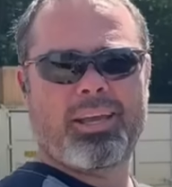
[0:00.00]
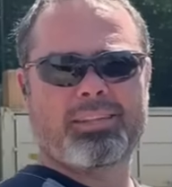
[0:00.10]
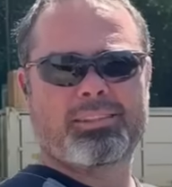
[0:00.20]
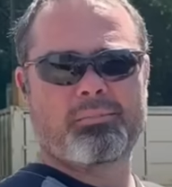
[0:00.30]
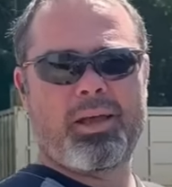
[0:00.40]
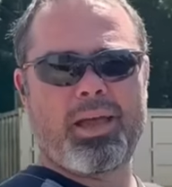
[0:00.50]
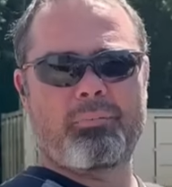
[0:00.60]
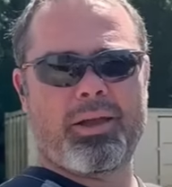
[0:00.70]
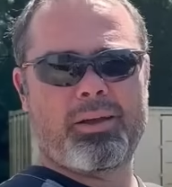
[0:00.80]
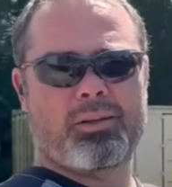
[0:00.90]
getting some hay
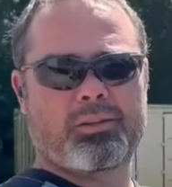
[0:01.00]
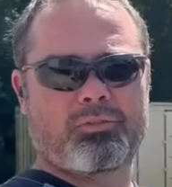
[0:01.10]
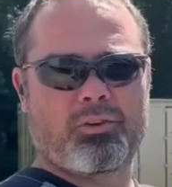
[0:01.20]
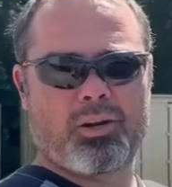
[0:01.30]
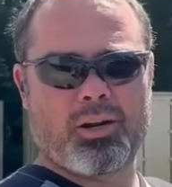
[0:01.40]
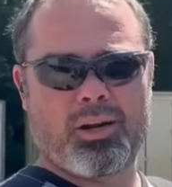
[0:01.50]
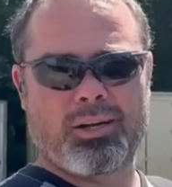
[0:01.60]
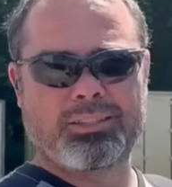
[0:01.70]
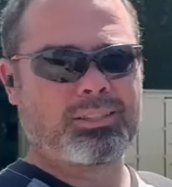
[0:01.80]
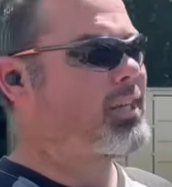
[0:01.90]
bales for
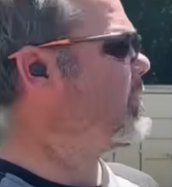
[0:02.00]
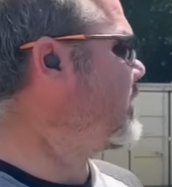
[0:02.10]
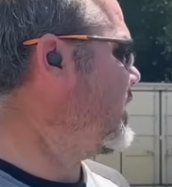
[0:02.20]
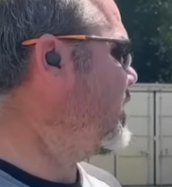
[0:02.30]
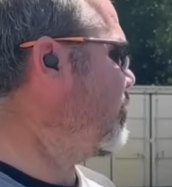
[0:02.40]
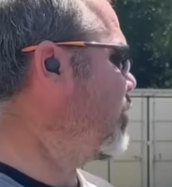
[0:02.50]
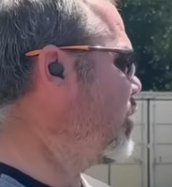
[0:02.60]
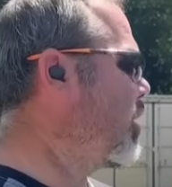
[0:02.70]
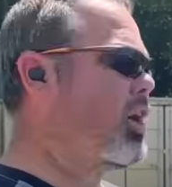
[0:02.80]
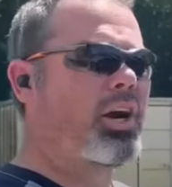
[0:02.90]
Jessica for
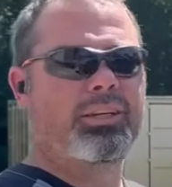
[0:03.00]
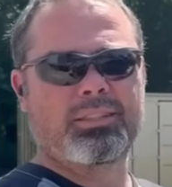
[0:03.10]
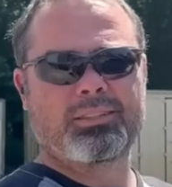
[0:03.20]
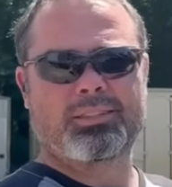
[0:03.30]
her garden,